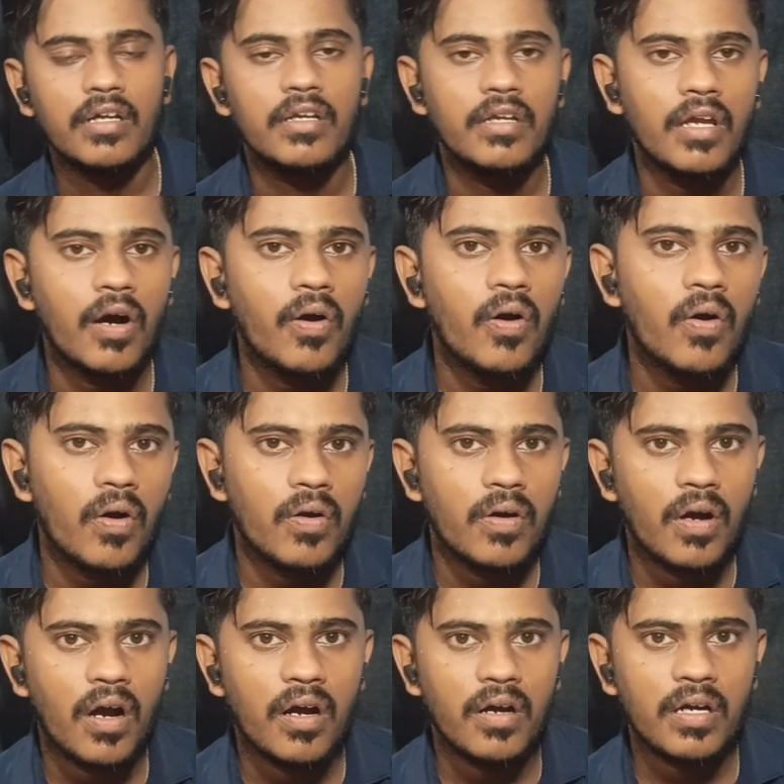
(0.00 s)
Now
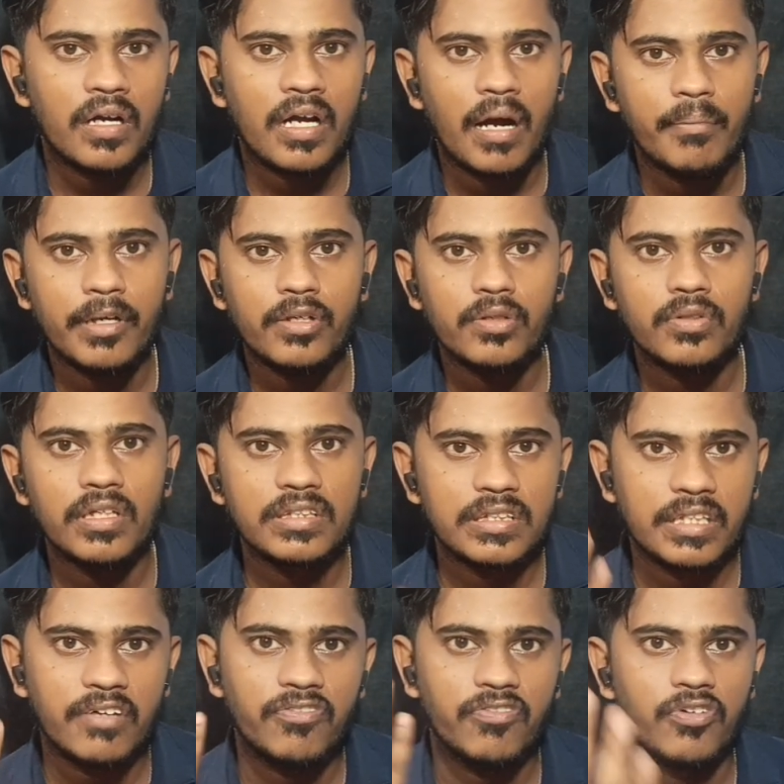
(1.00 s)
coming to the
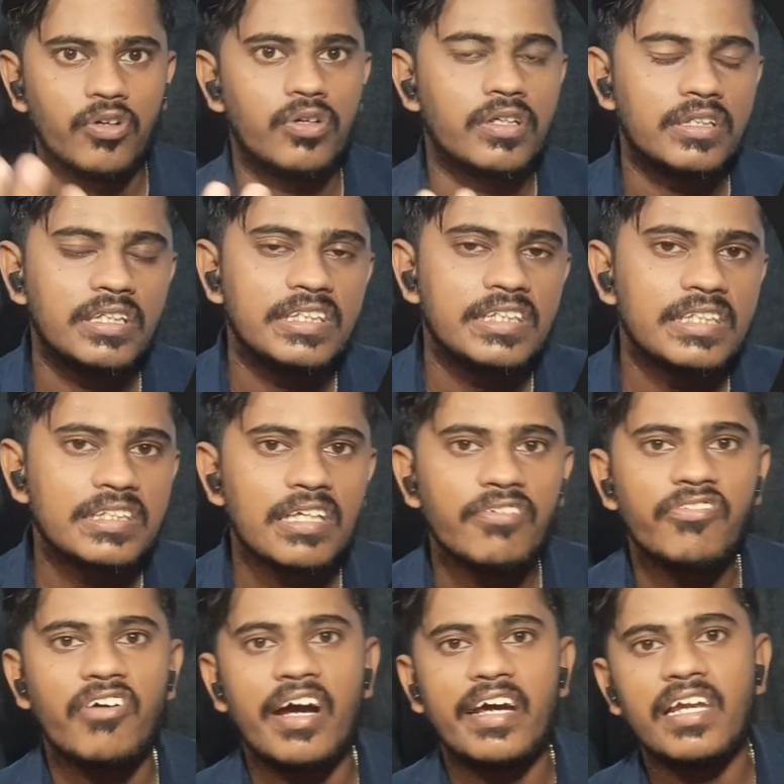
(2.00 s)
step 4. This is the
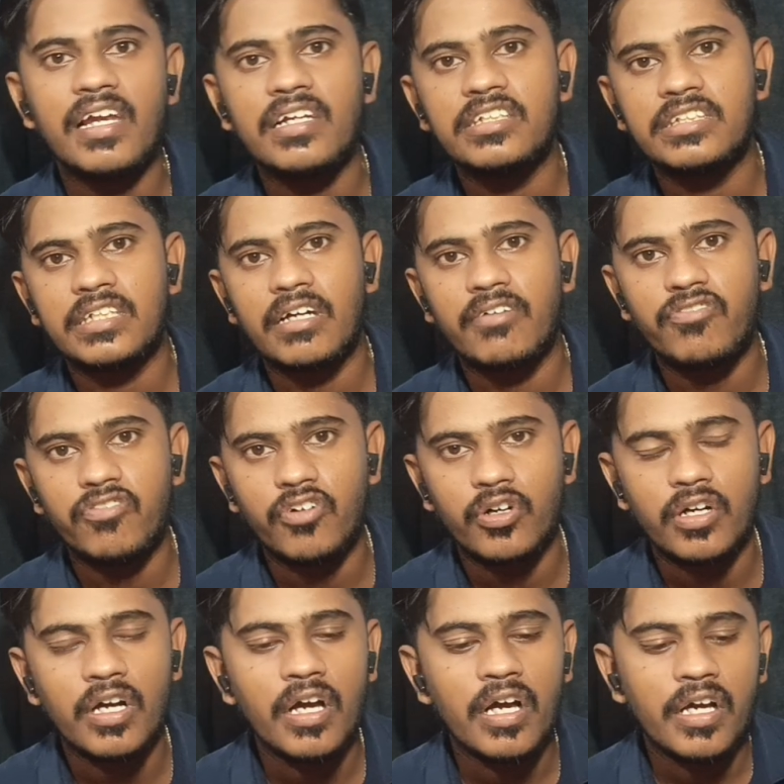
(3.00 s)
final step
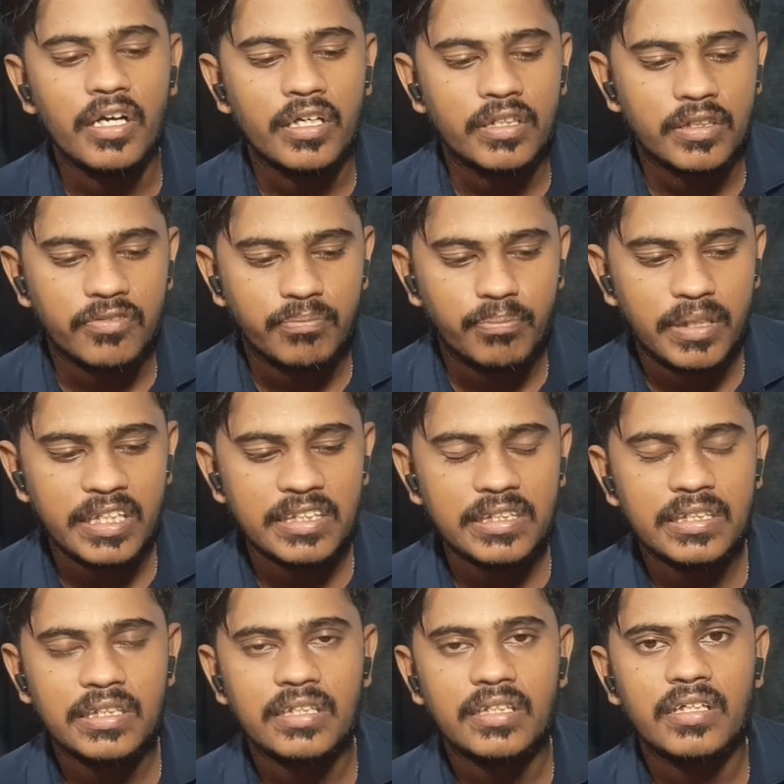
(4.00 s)
4.
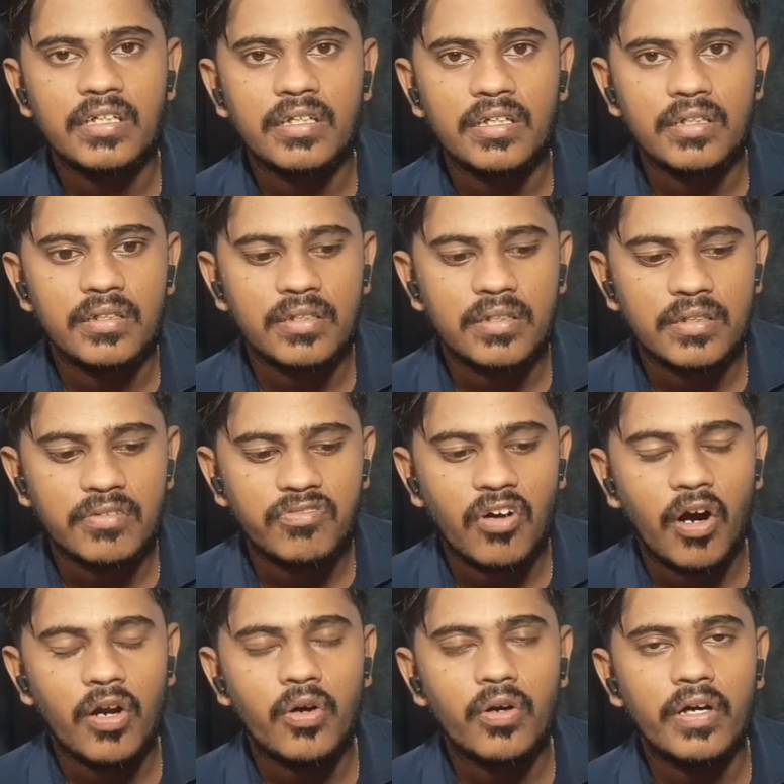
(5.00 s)
Please
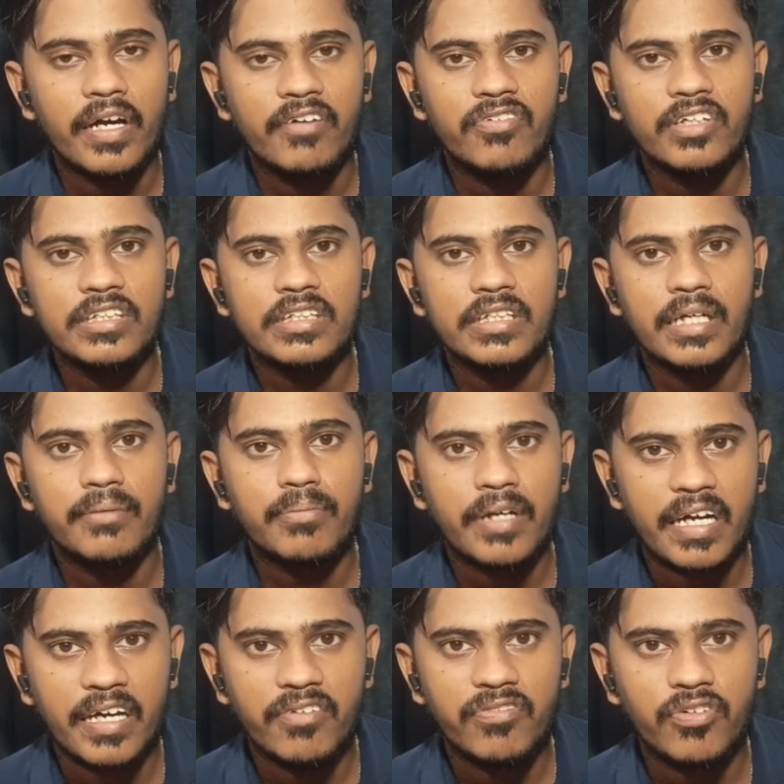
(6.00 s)
follow every step
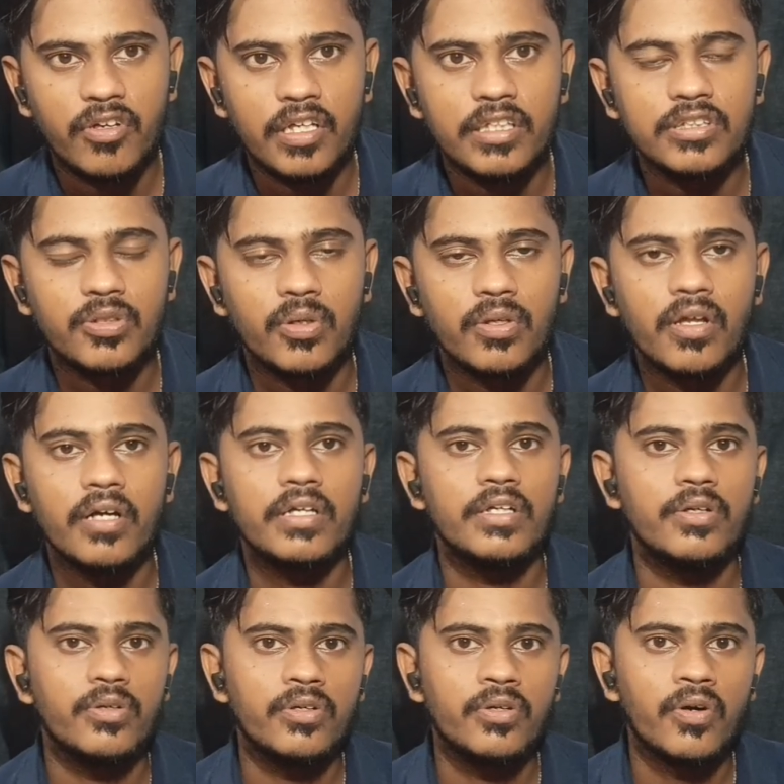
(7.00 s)
carefully so
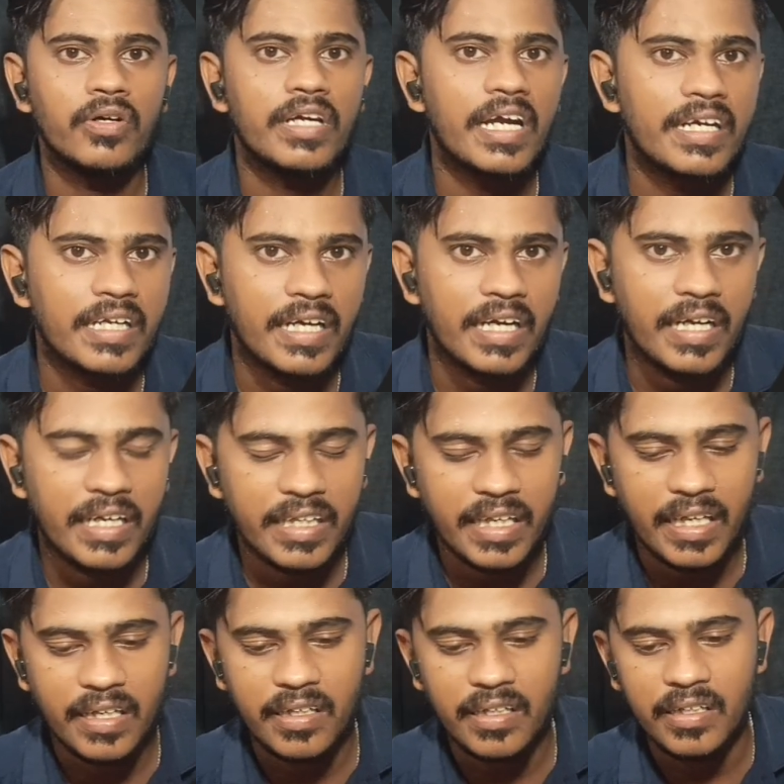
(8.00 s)
that you don't get
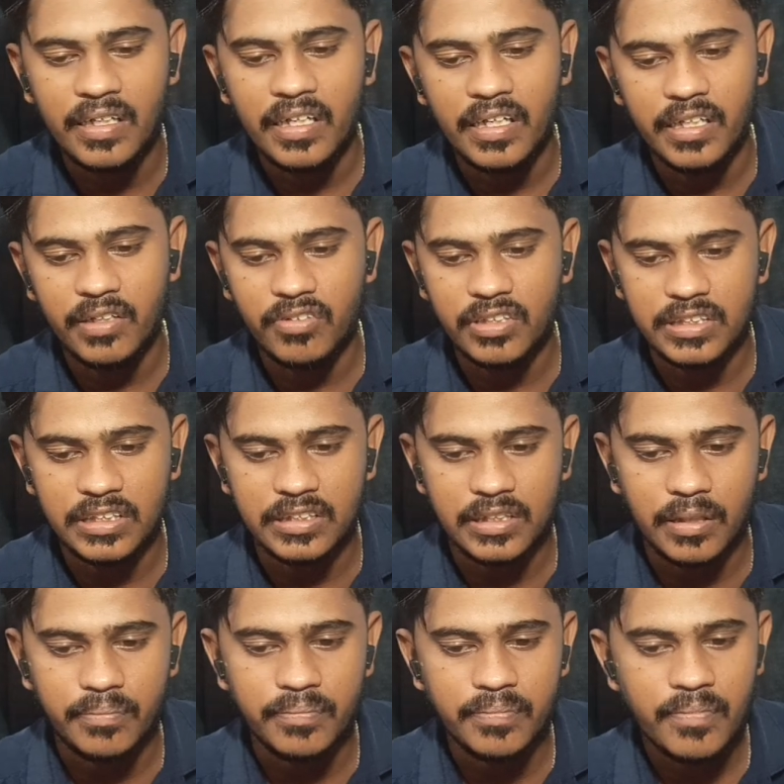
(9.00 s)
any error in your
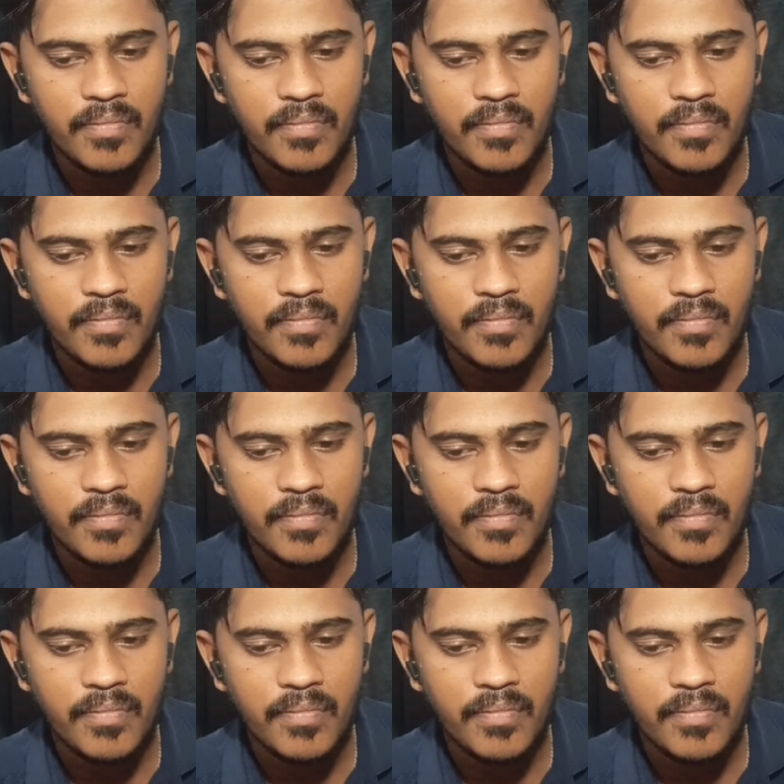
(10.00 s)
system.